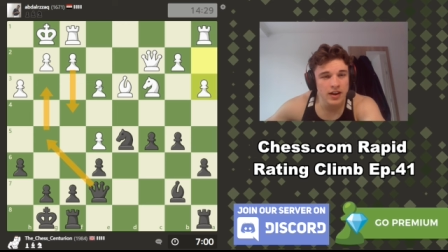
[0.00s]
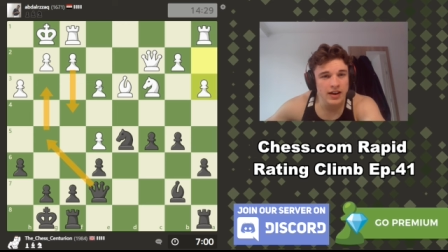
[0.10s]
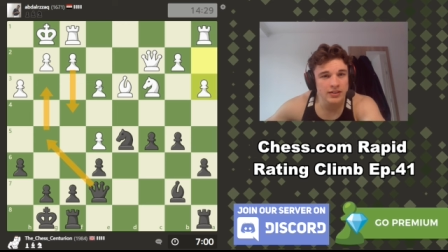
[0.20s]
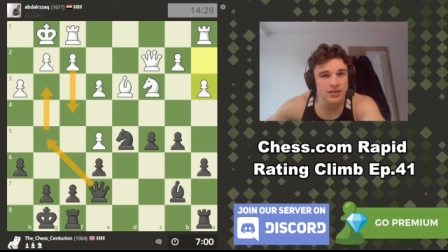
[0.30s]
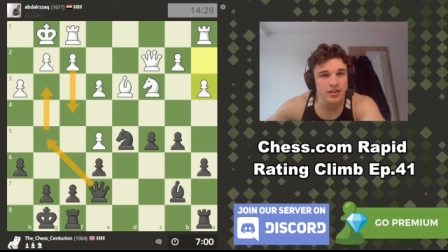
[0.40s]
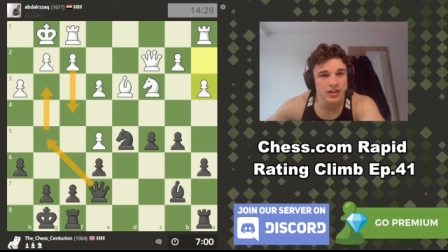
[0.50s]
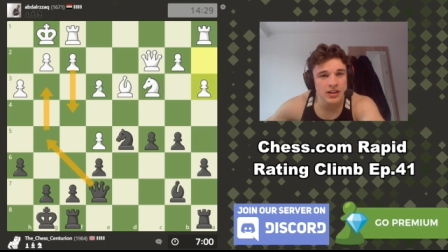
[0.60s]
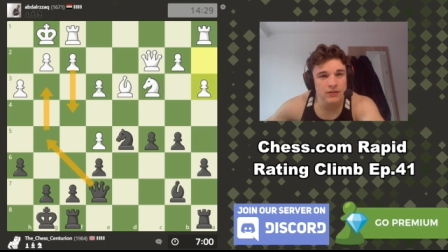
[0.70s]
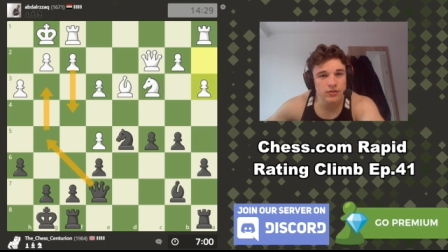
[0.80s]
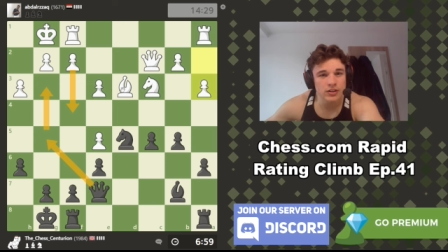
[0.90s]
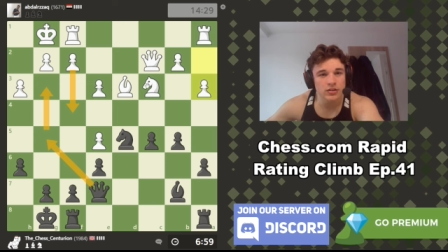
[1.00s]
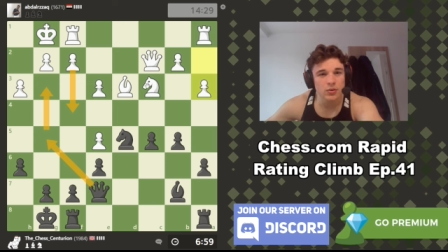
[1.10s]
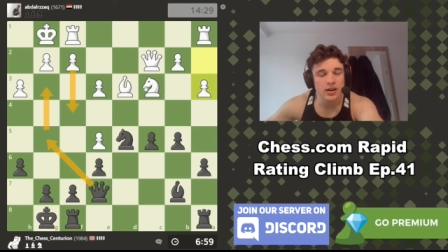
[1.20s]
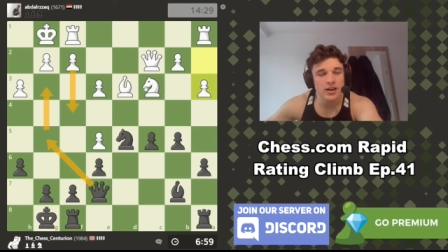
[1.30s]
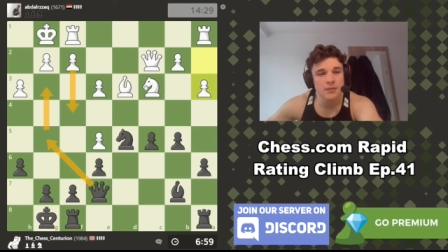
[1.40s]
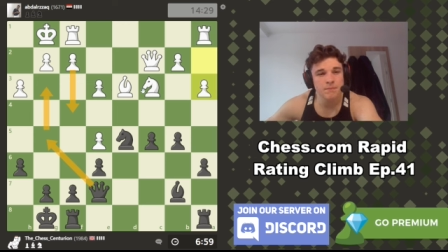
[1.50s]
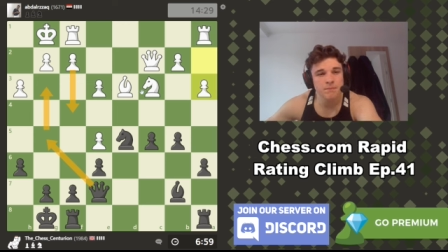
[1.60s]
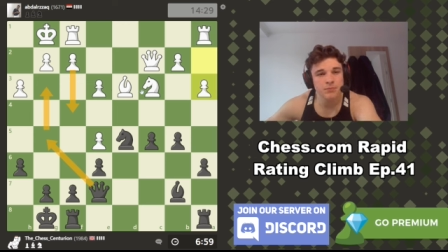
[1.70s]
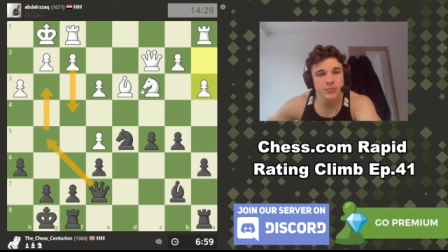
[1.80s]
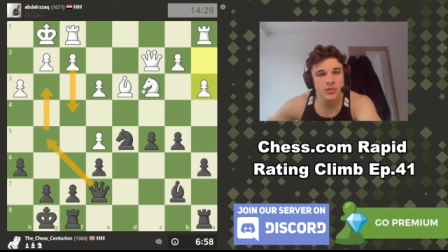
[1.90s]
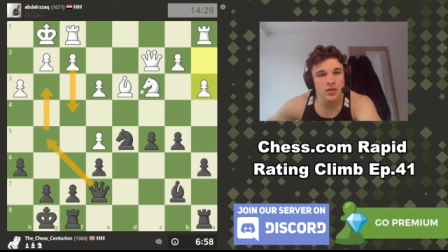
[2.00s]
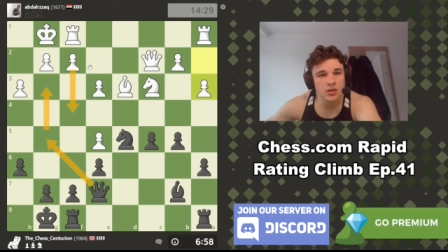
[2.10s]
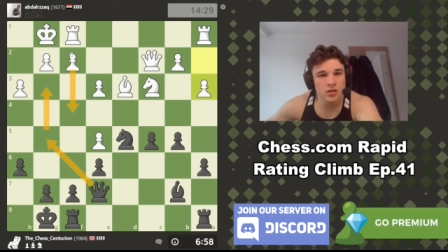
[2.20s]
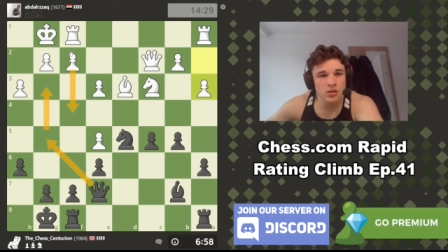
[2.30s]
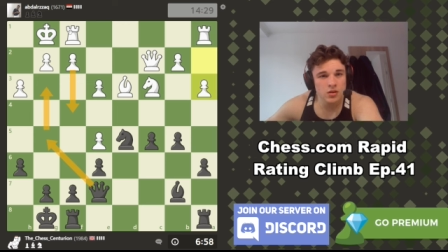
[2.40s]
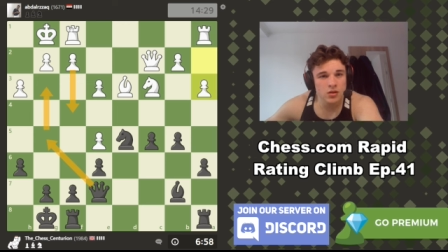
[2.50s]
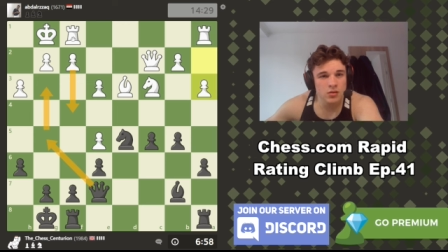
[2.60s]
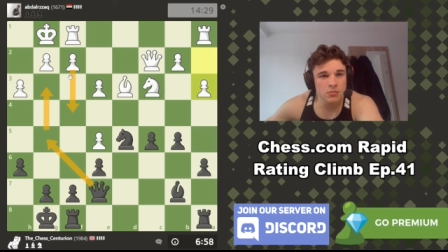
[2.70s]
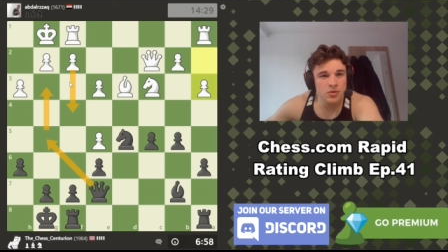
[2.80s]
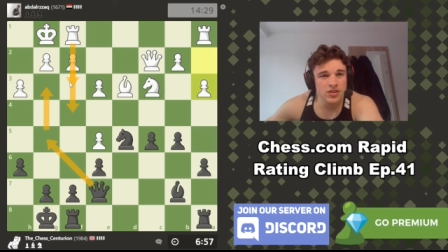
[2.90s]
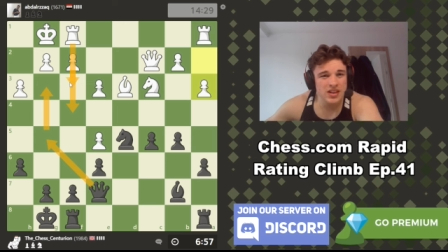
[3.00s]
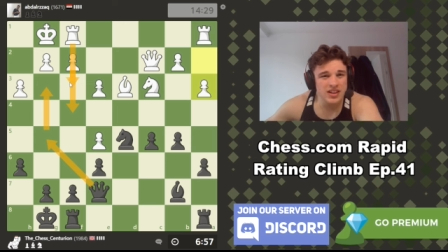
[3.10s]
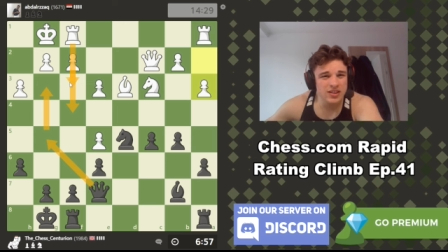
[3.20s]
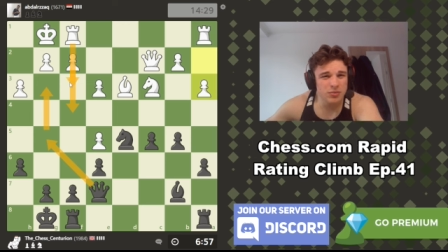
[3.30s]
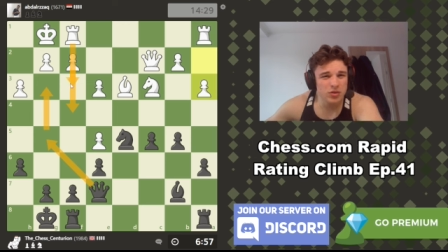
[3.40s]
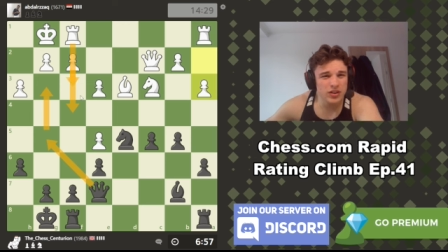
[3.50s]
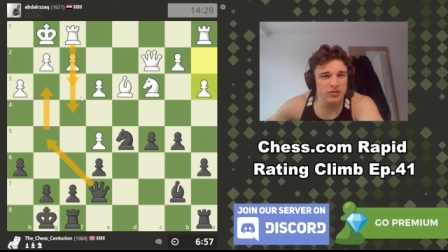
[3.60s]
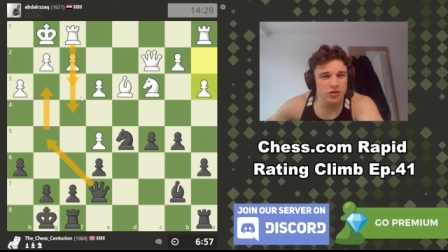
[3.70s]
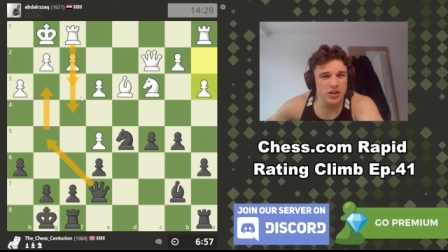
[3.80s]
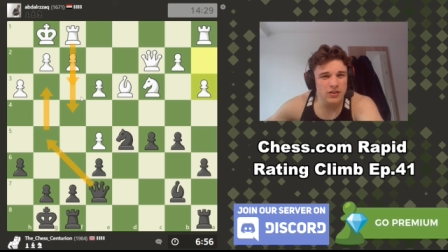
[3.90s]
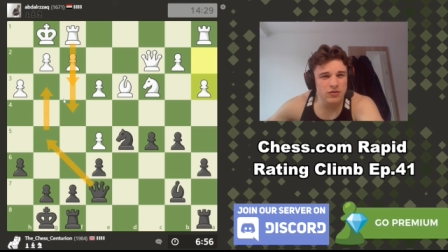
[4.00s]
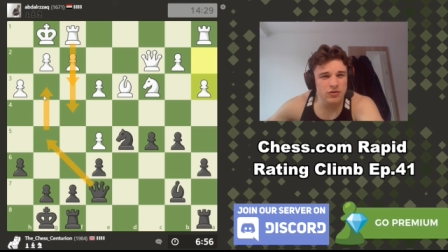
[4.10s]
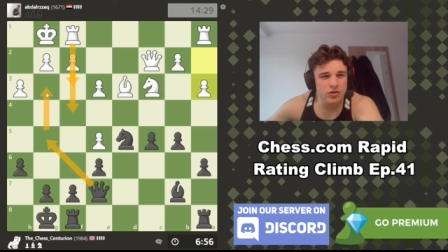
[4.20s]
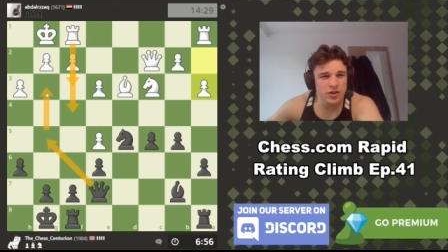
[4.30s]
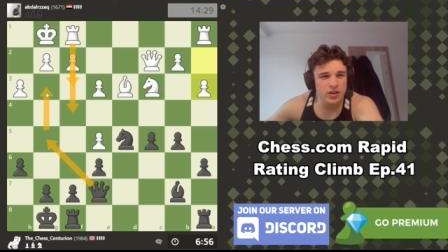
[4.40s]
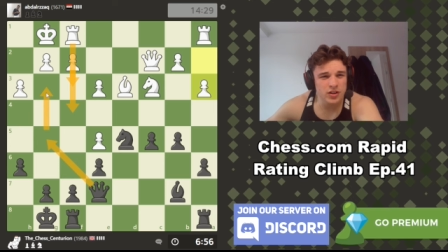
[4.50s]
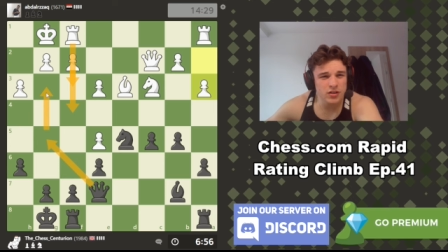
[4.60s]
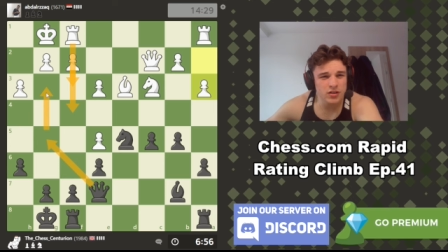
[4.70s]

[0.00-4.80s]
at the e three square. But then he has moves like rook f three.